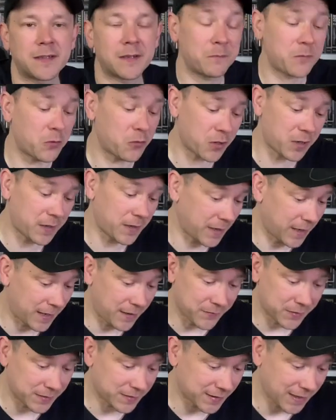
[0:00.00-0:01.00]
I'm not going to
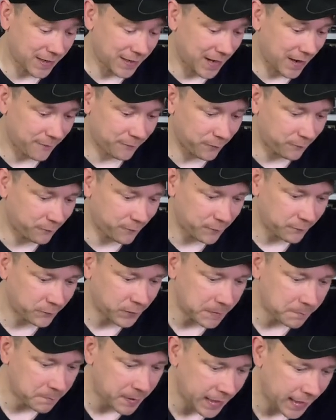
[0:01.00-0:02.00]
leave it sitting there for
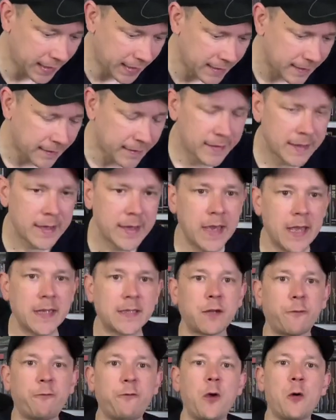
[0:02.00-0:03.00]
50p.
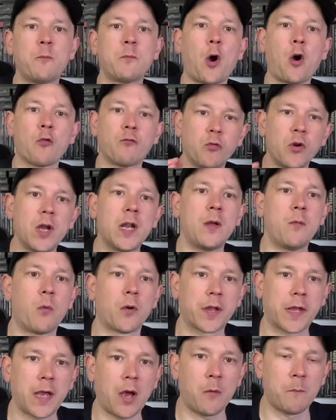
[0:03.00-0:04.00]
It's a film that I really
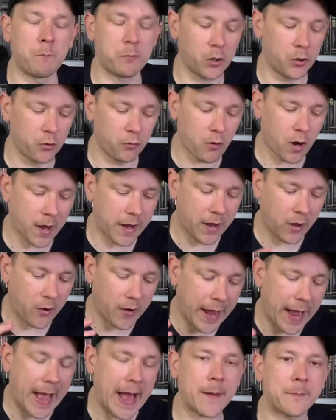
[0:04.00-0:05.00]
want to get on Blu-ray.
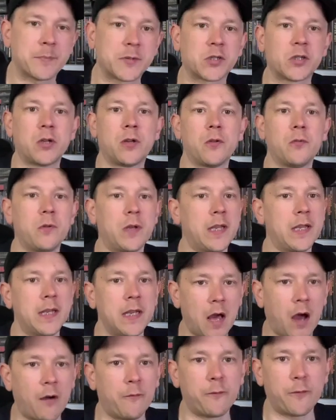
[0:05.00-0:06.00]
I absolutely
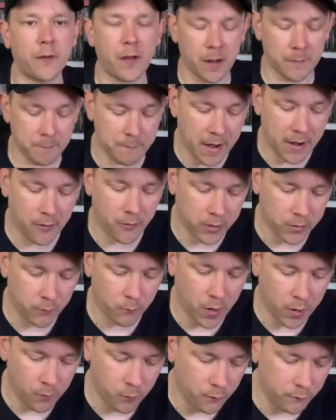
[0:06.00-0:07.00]
love American
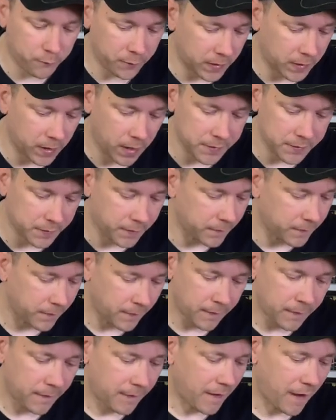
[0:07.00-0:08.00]
Werewolf in London.
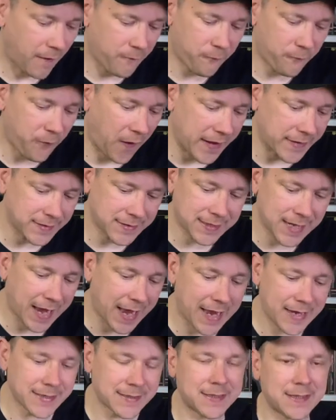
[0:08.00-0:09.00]
A
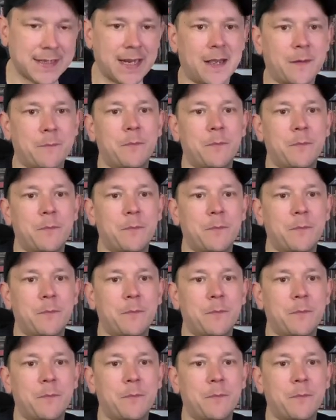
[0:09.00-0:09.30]
fantastic